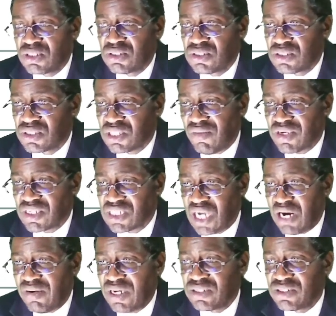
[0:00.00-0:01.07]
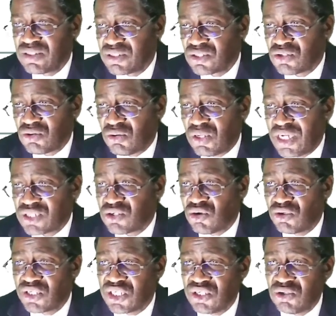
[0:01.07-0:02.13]
Sawa sawa. So let's
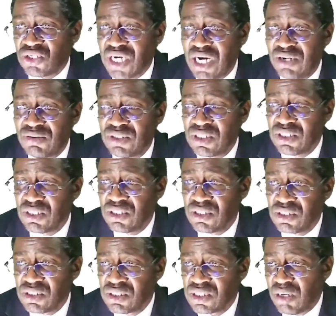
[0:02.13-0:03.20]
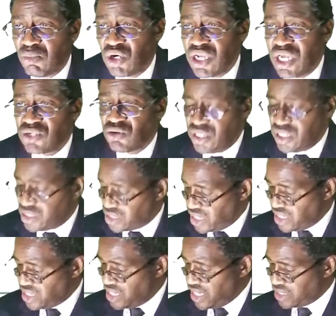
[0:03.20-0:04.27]
continue now. Somebody has already said
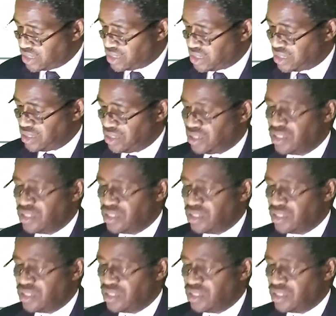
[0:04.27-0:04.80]
yes.